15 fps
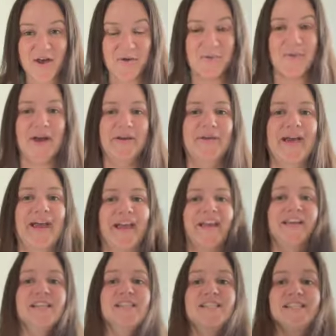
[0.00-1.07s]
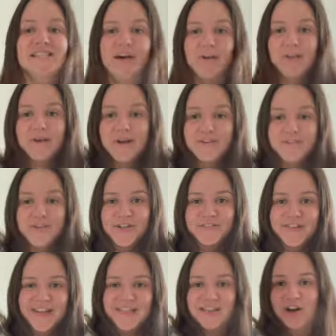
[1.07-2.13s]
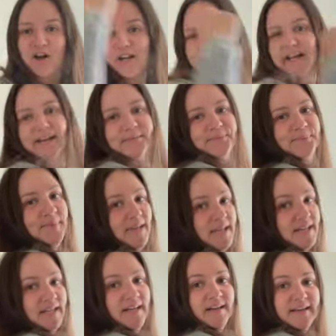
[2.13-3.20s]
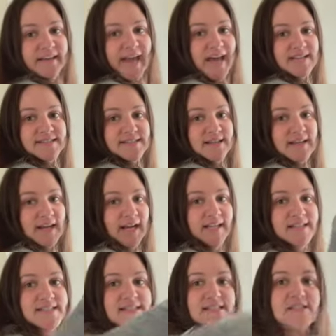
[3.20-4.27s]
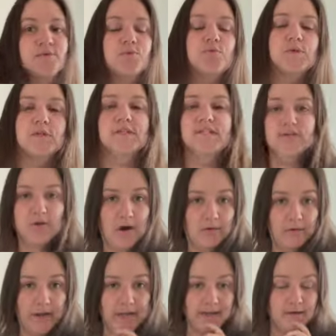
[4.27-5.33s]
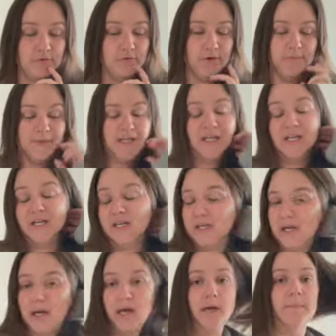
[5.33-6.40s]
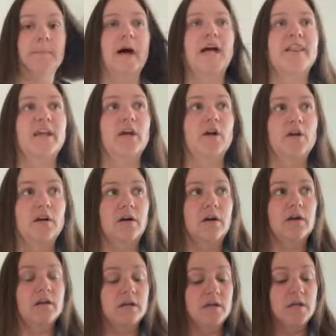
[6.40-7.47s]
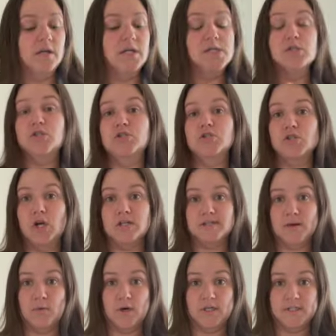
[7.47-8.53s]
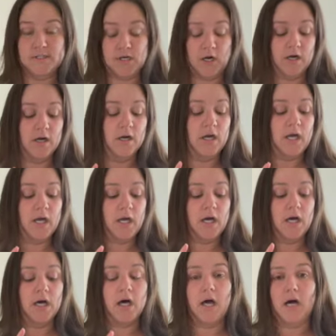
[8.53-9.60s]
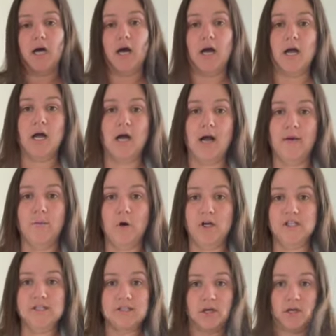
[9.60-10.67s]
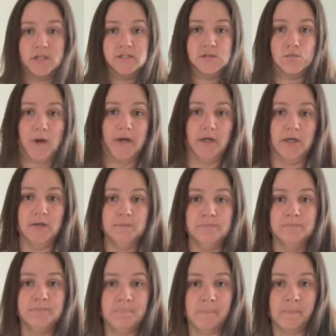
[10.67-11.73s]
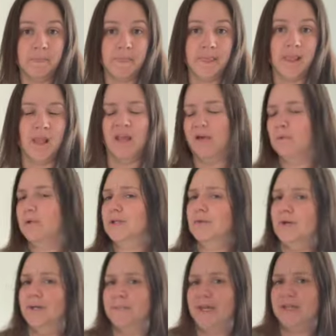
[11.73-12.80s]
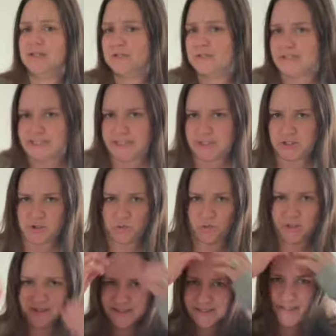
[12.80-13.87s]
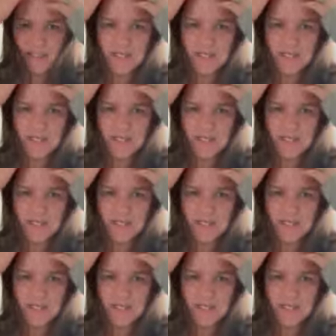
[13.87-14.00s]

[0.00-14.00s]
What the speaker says: okay. So, comfort fade cardigan. Cast-on-itis is really strong right now for me. There are 2 shawls I want to start. I want to start a sweater. I really want to make those knit shorts.